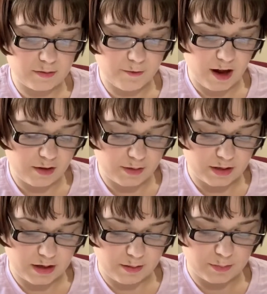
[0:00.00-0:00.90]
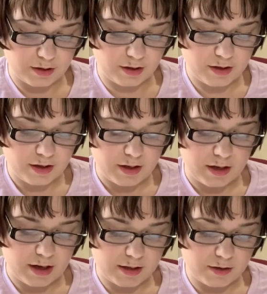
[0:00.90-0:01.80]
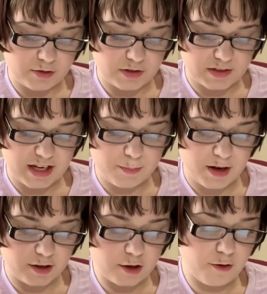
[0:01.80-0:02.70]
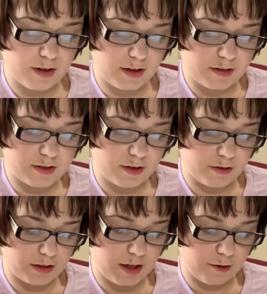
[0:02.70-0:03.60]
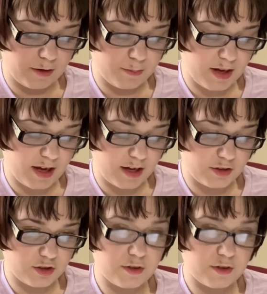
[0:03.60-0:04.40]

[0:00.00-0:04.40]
following number, and then you just keep on going until the coloring page